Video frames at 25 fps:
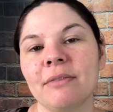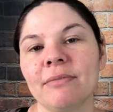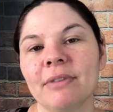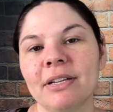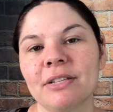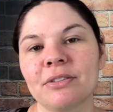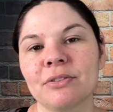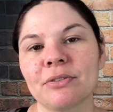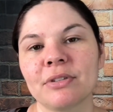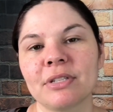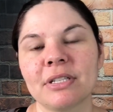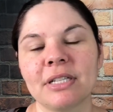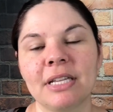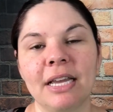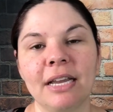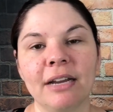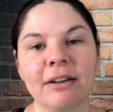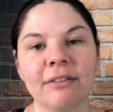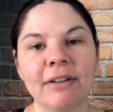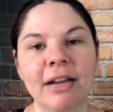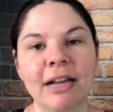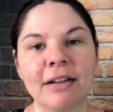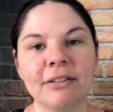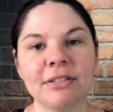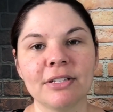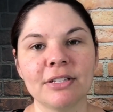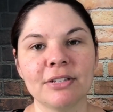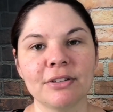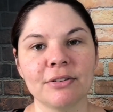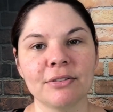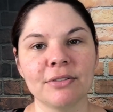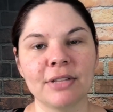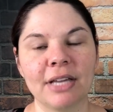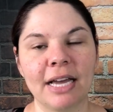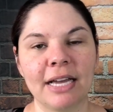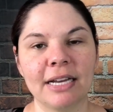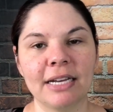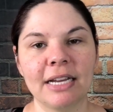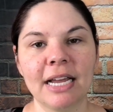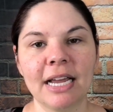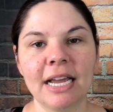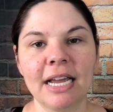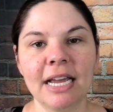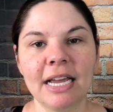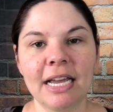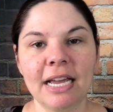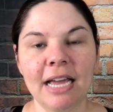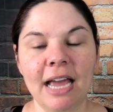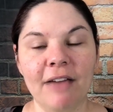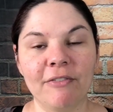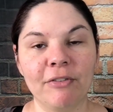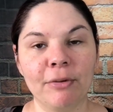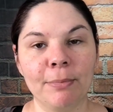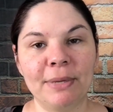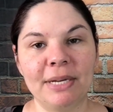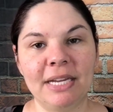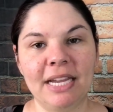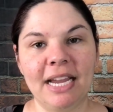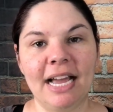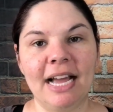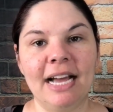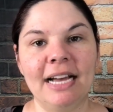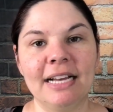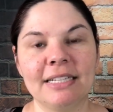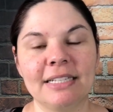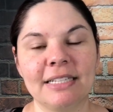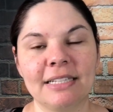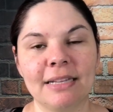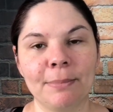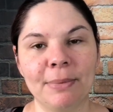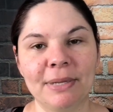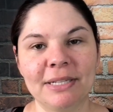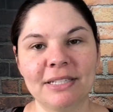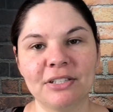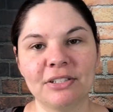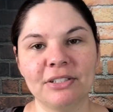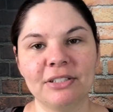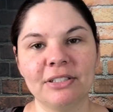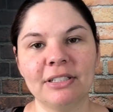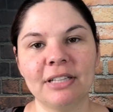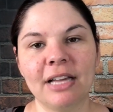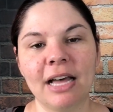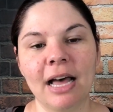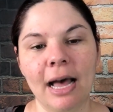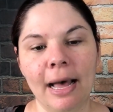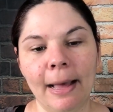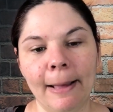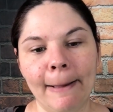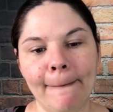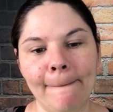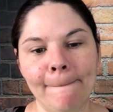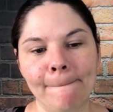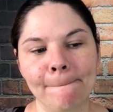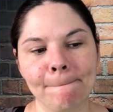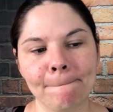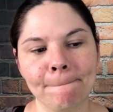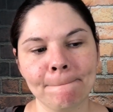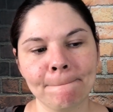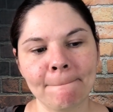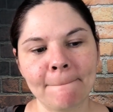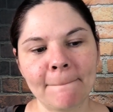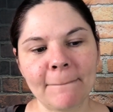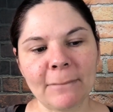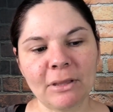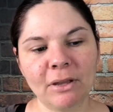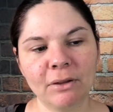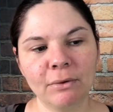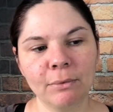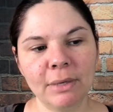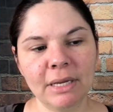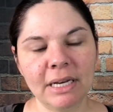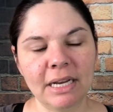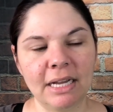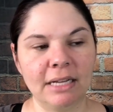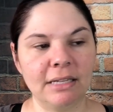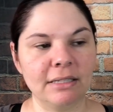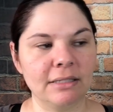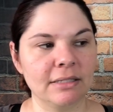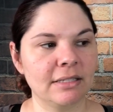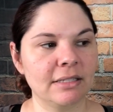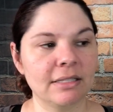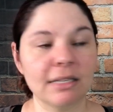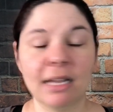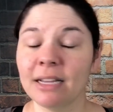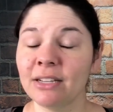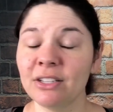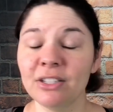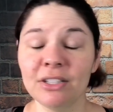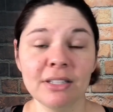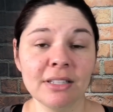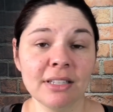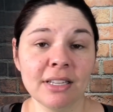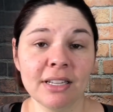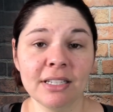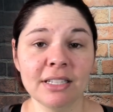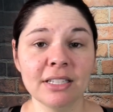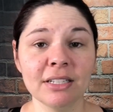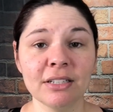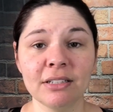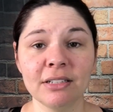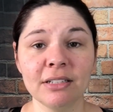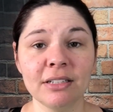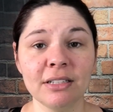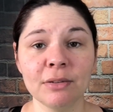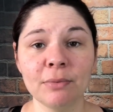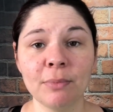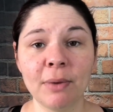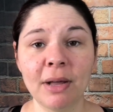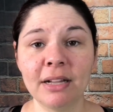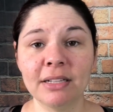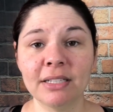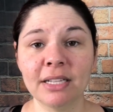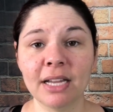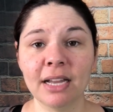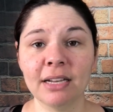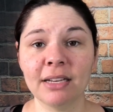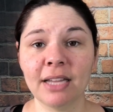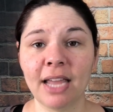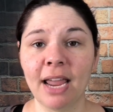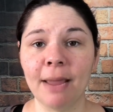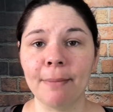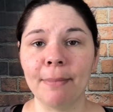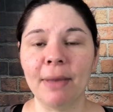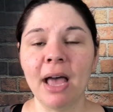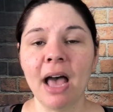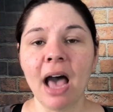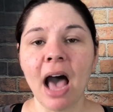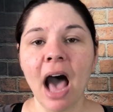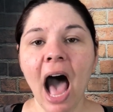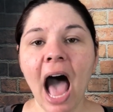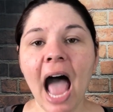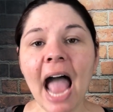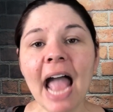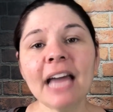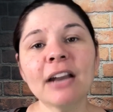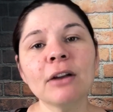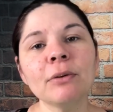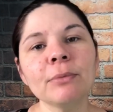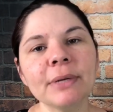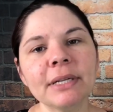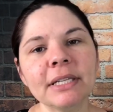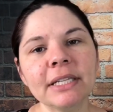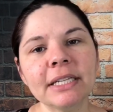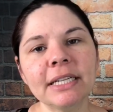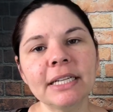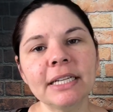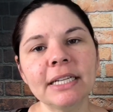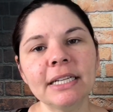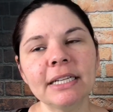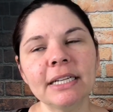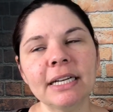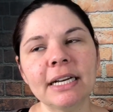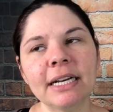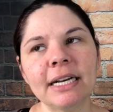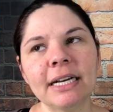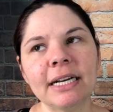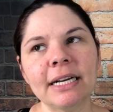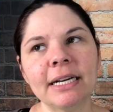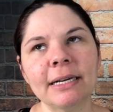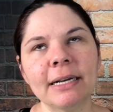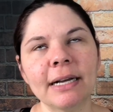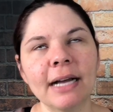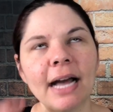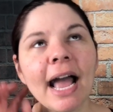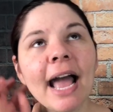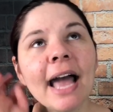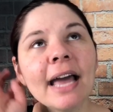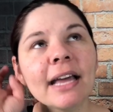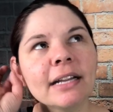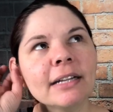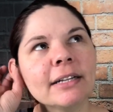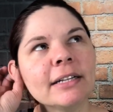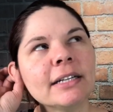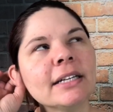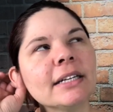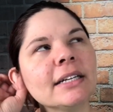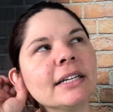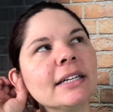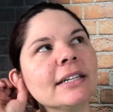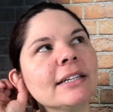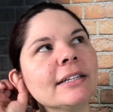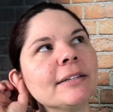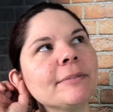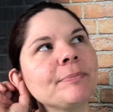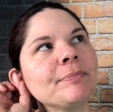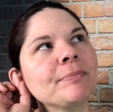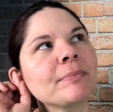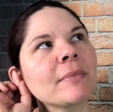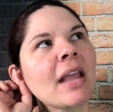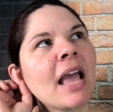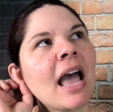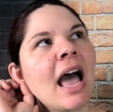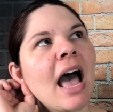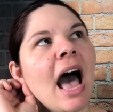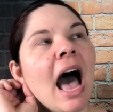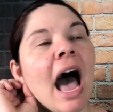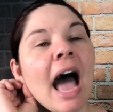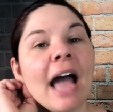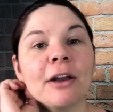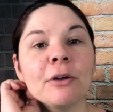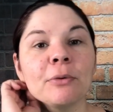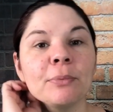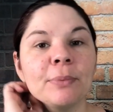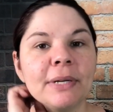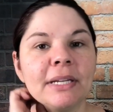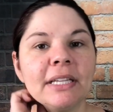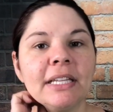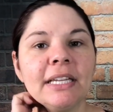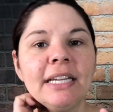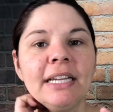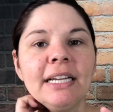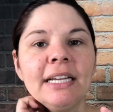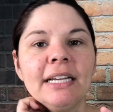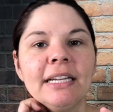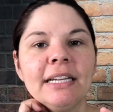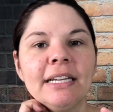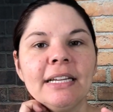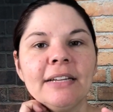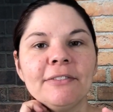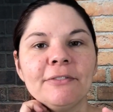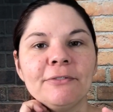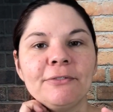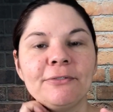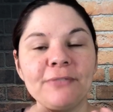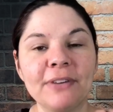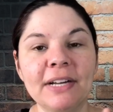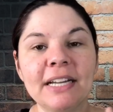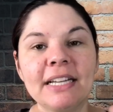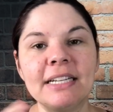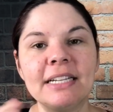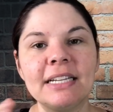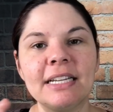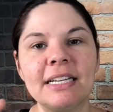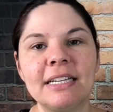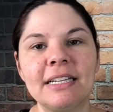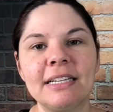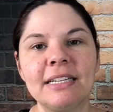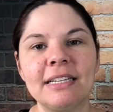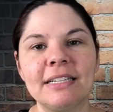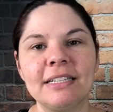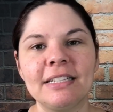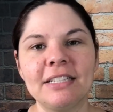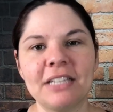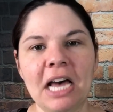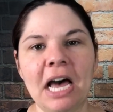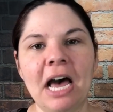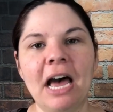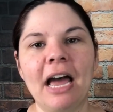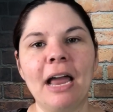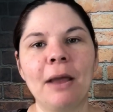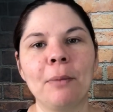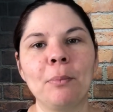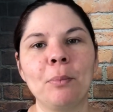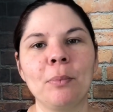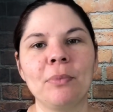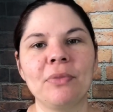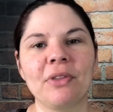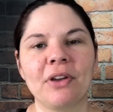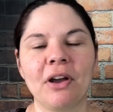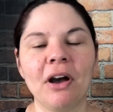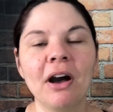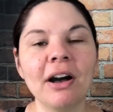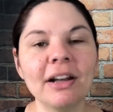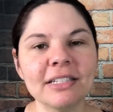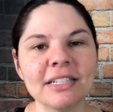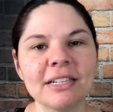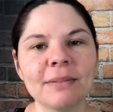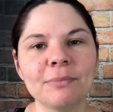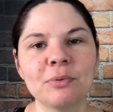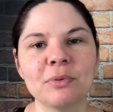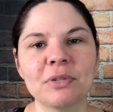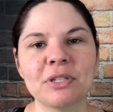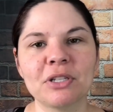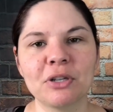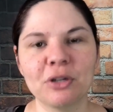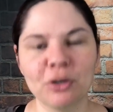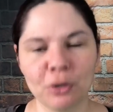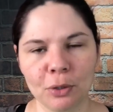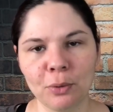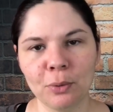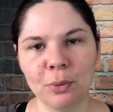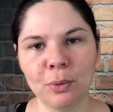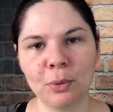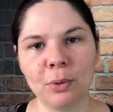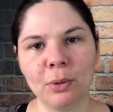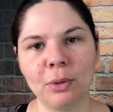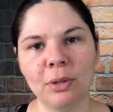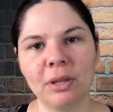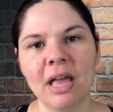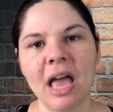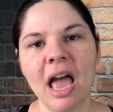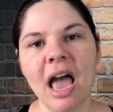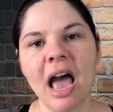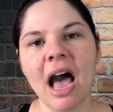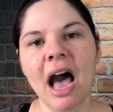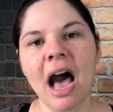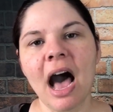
erasers laying around so that everybody has a pencil. Um, what else? I just it's a it's a well done game. I had a really uh, I had I had a really fun time. The concept was cool.